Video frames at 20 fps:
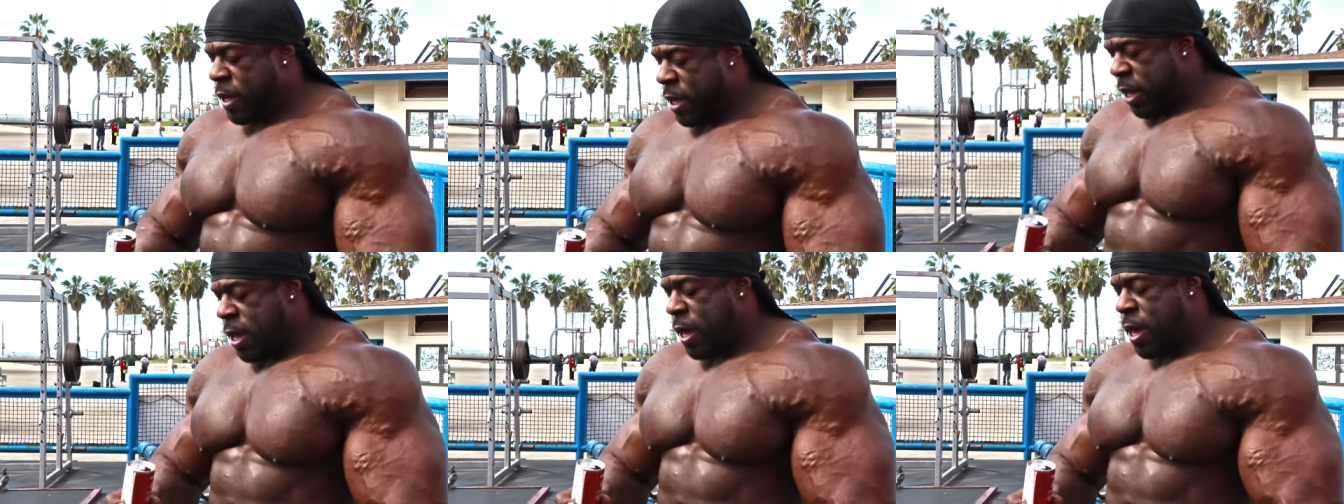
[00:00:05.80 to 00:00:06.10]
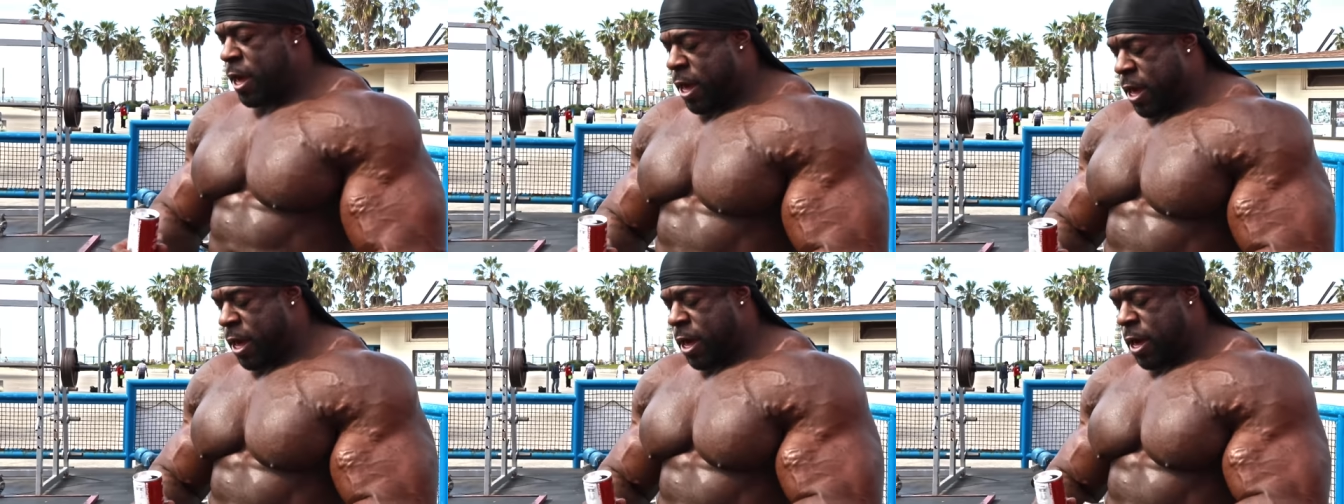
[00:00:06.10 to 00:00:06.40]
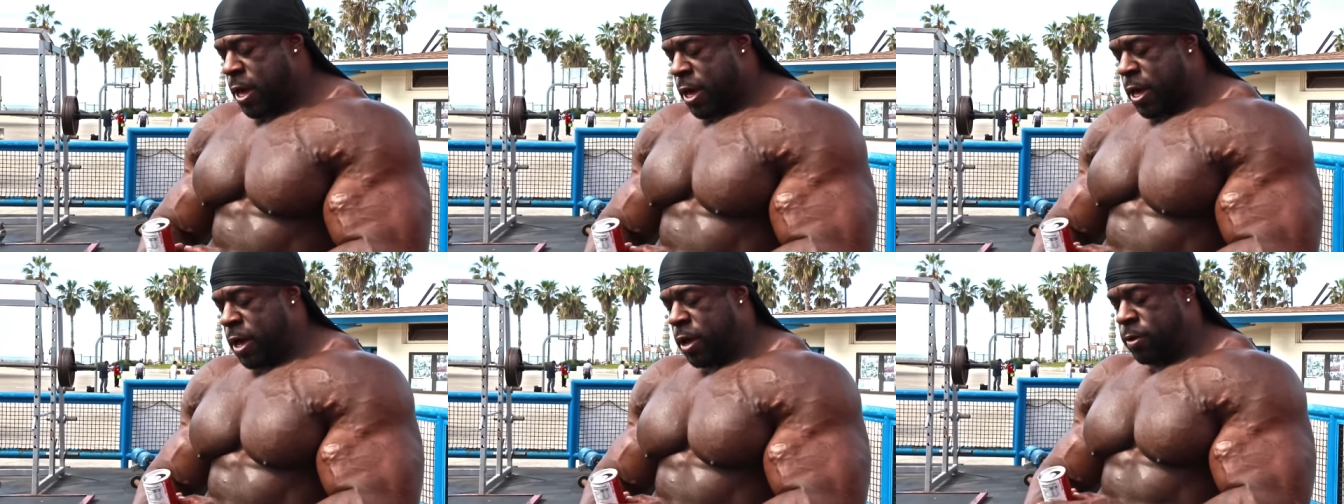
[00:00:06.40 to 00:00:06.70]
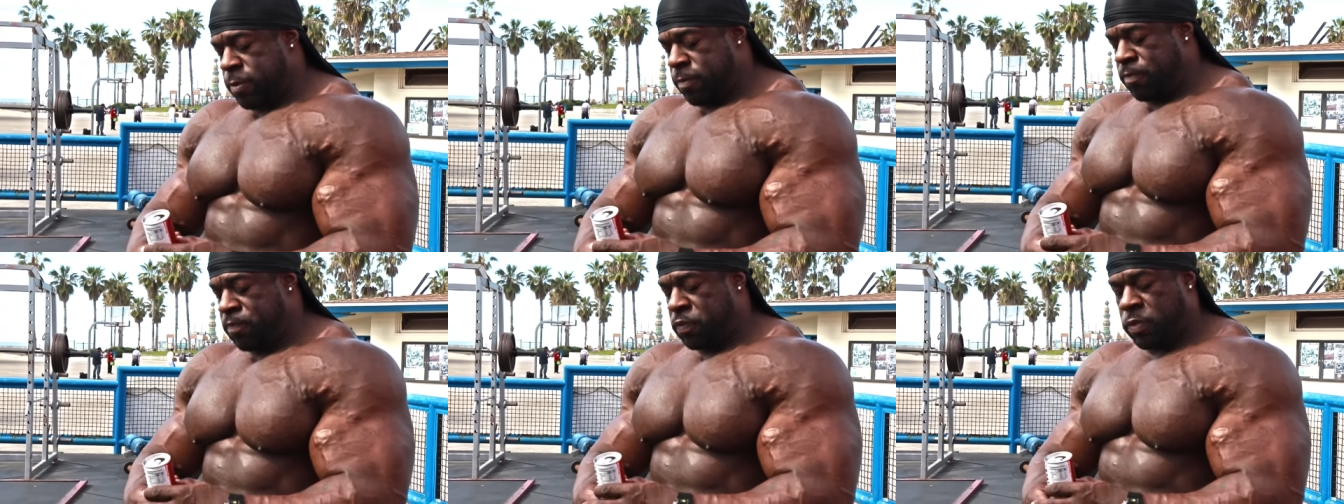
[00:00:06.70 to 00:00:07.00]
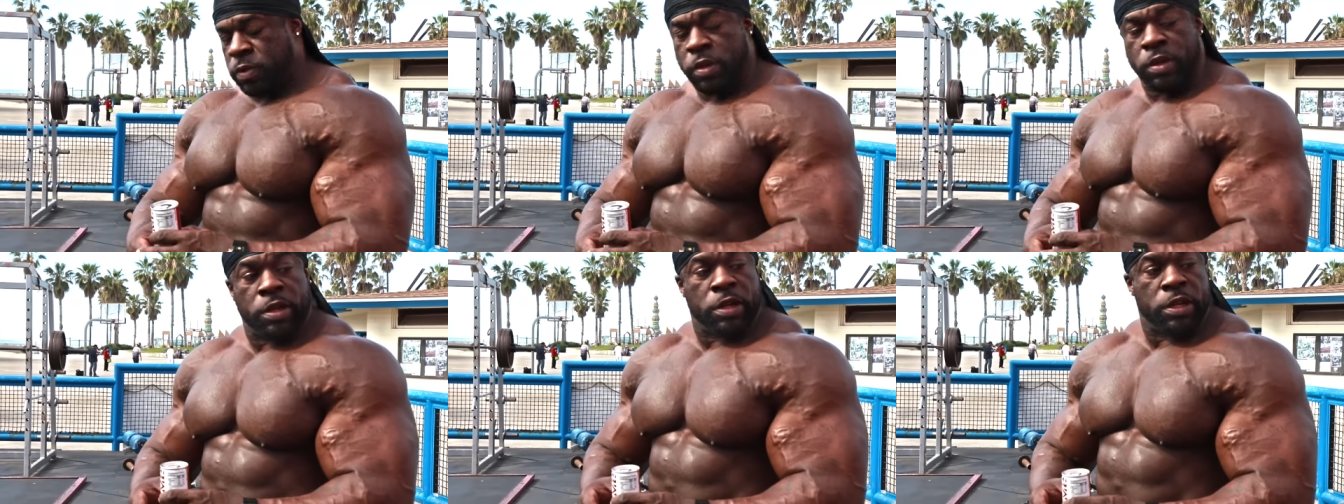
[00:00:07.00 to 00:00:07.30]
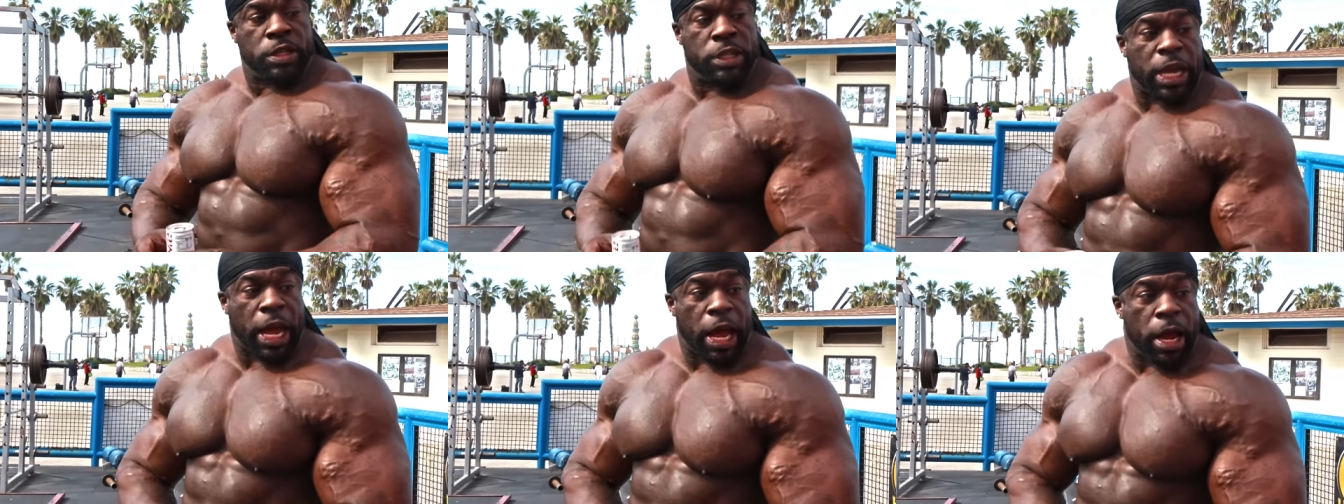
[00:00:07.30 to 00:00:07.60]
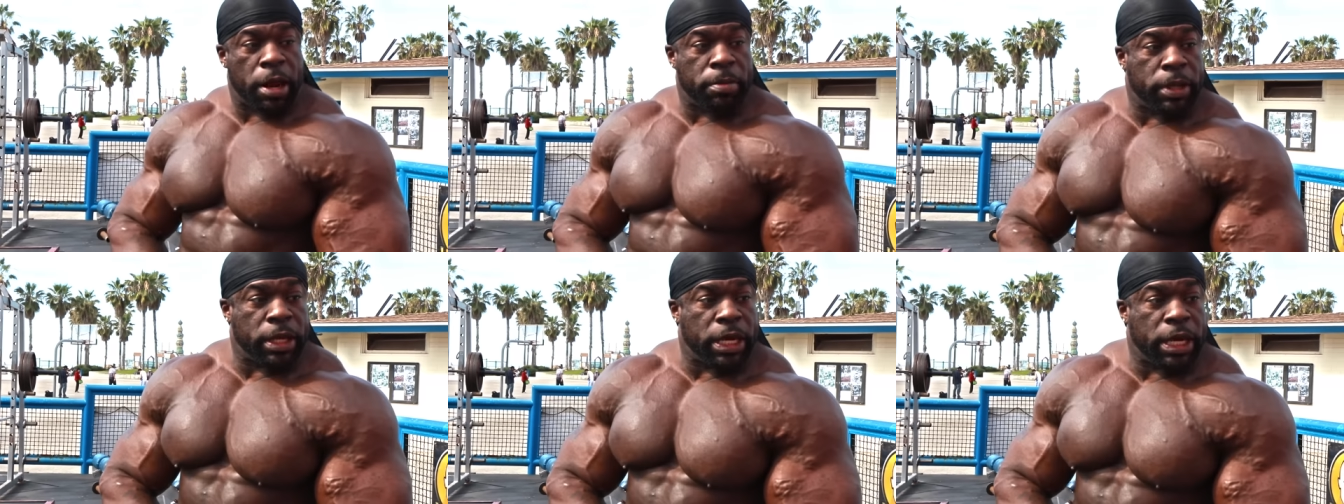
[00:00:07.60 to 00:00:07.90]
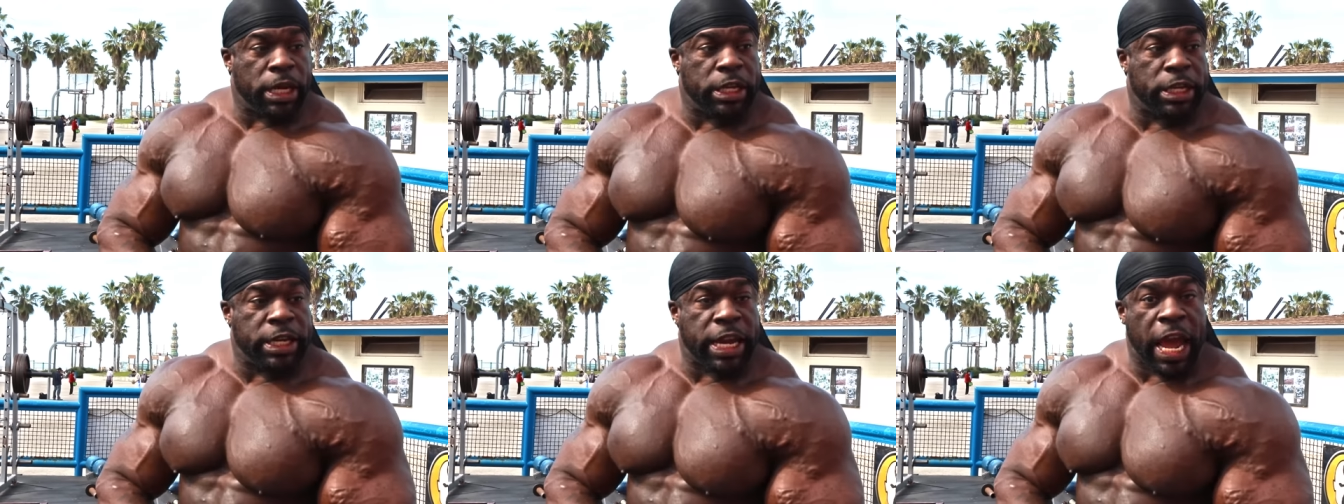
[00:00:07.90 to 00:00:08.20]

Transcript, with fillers: Yeah, time to get